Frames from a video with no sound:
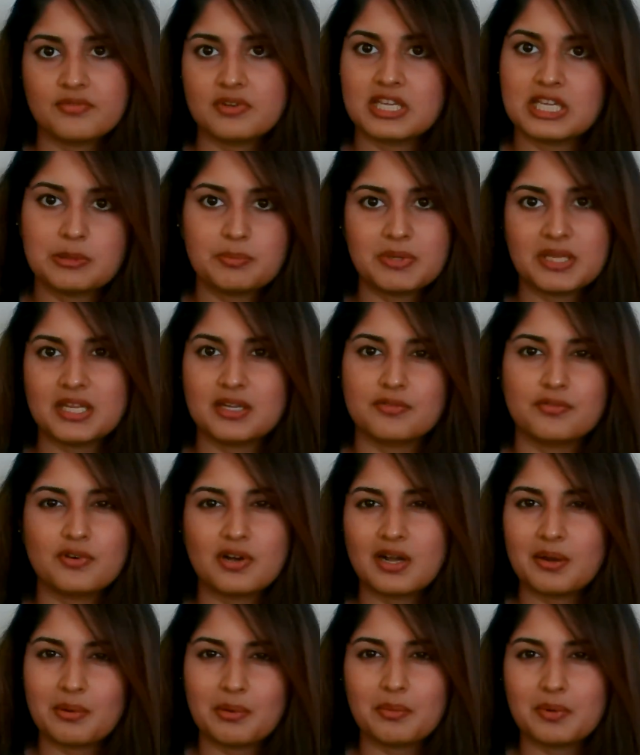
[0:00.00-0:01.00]
keeping it for
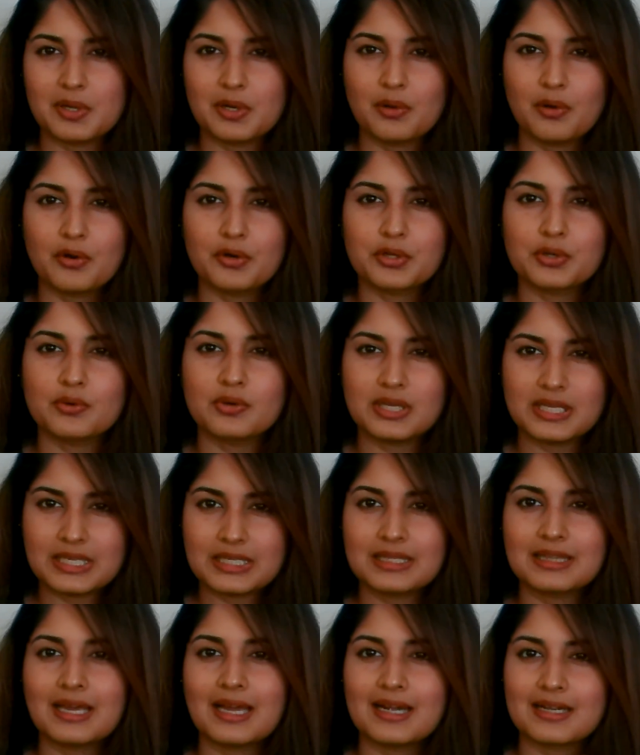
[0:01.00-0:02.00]
however long you need
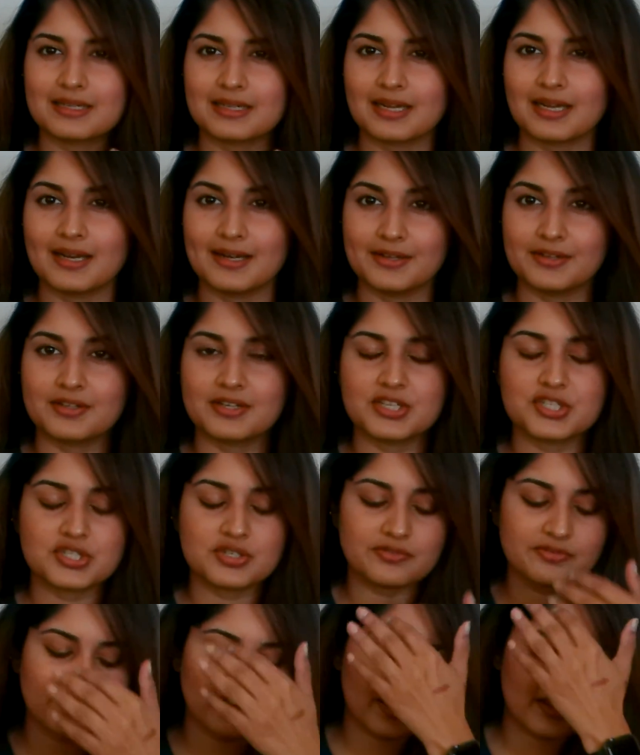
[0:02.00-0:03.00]
that
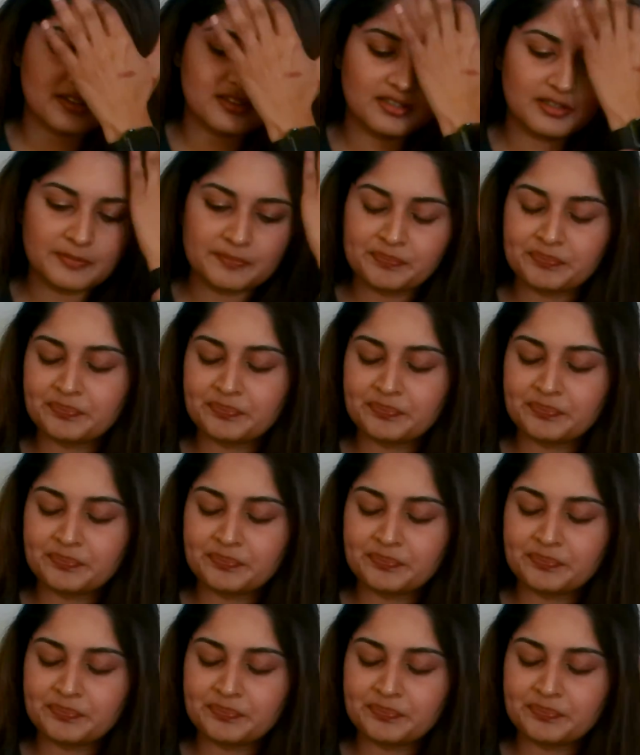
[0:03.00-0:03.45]
hydration factor.